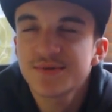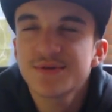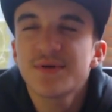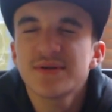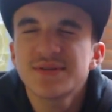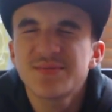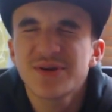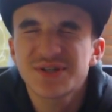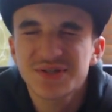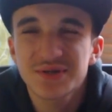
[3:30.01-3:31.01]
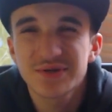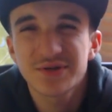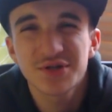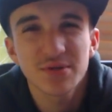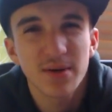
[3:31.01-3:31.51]
uh, my inspiration to
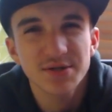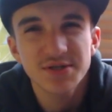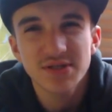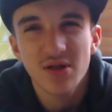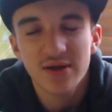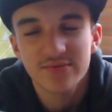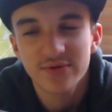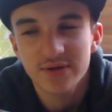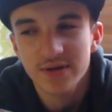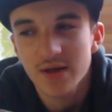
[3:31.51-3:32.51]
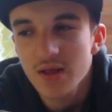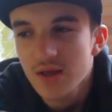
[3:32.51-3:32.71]
YouTube. I just like really,